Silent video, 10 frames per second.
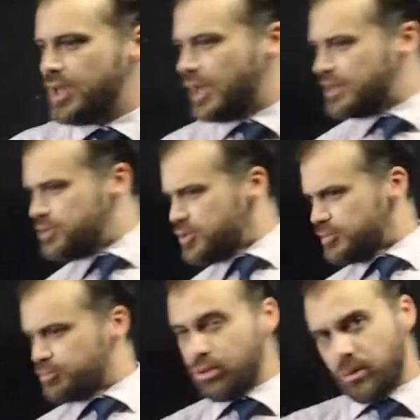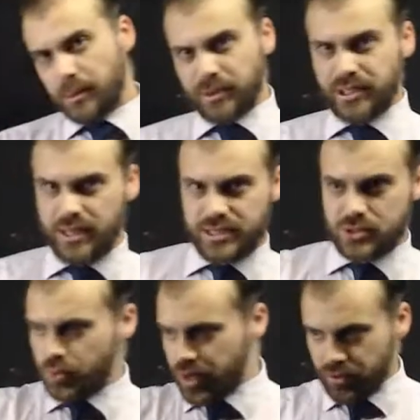And you can probably guess
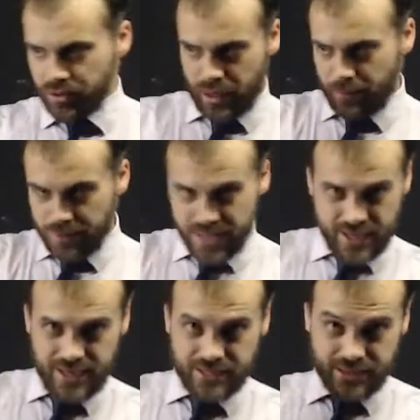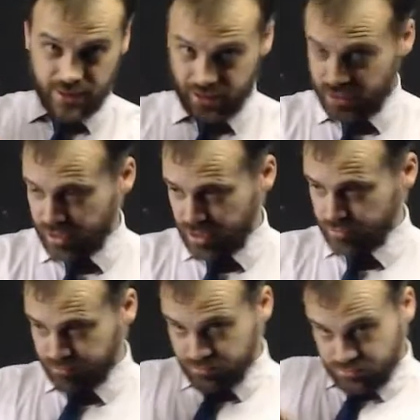where it appears Uh,
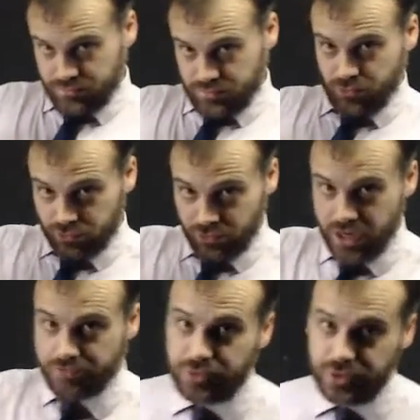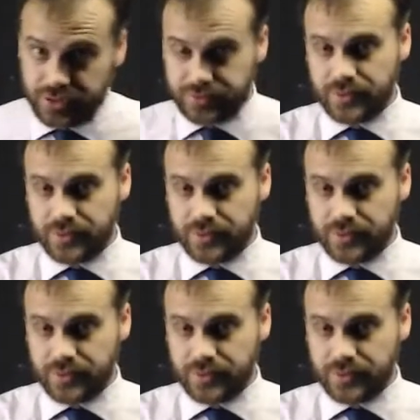roughly.